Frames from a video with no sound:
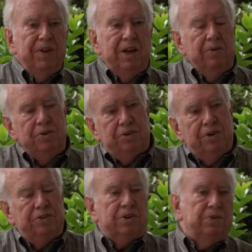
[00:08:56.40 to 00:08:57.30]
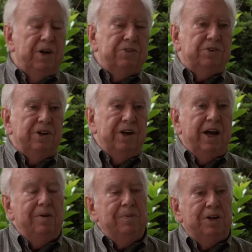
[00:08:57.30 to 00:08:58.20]
it was always a question,
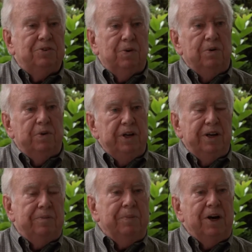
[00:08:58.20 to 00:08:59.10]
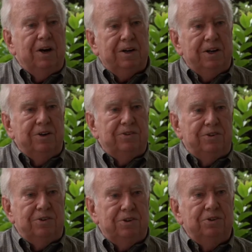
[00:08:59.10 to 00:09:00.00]
how much were we an American
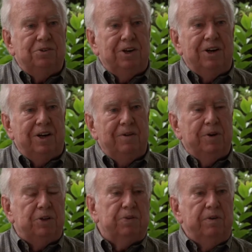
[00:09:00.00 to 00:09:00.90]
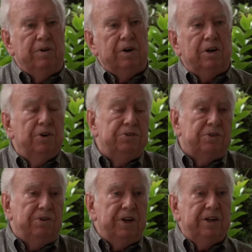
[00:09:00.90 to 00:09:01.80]
institution and how much we were a
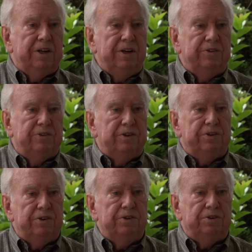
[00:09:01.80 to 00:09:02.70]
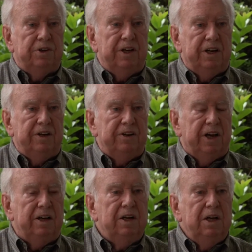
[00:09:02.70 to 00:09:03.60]
Costa Rican institution? And
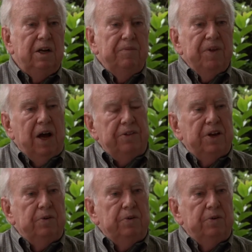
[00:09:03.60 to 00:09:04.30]
I think it